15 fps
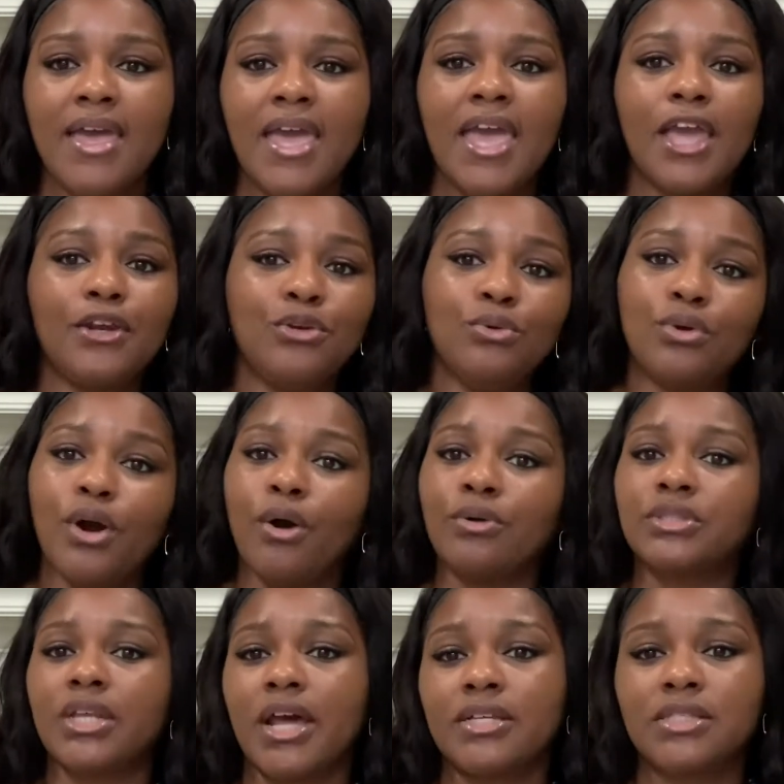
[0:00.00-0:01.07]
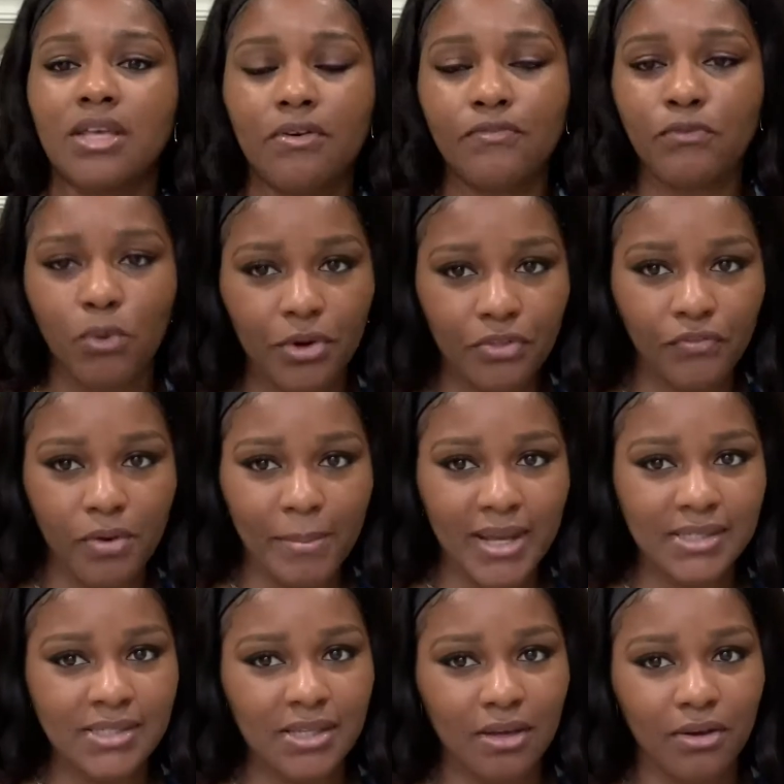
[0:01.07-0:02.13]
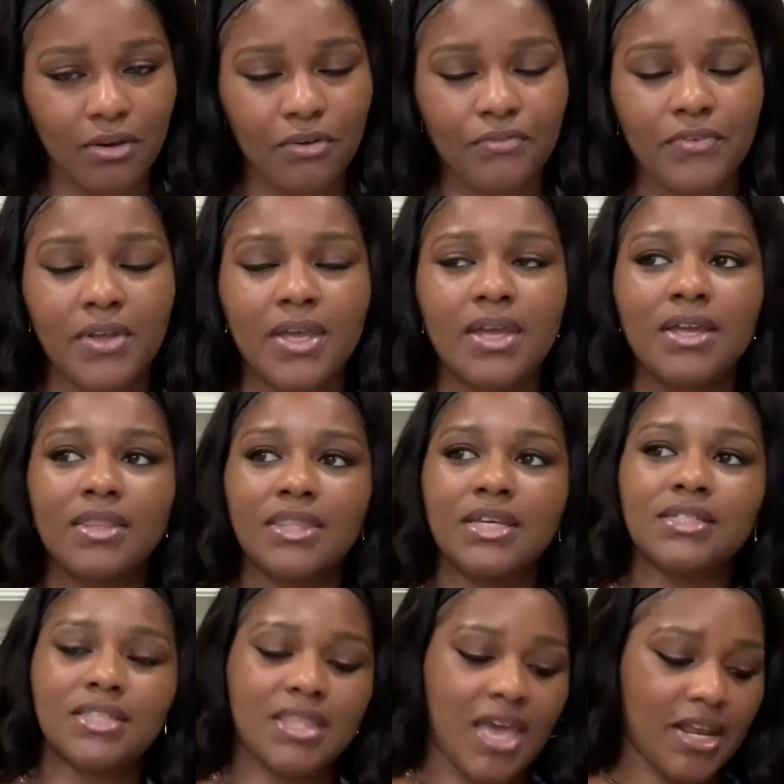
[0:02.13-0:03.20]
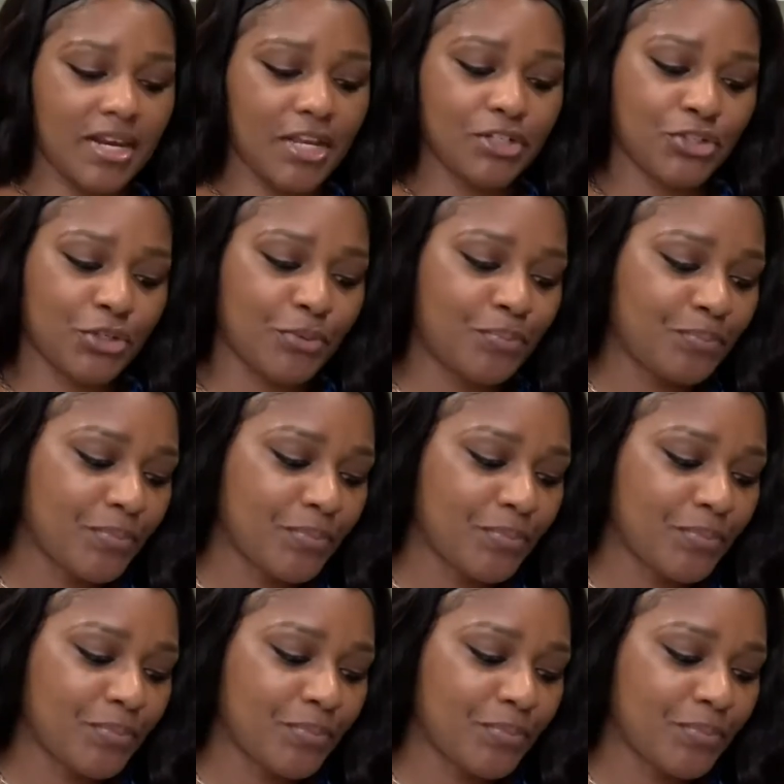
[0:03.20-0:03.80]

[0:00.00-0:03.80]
and new goals that I set forth for myself, things of that nature.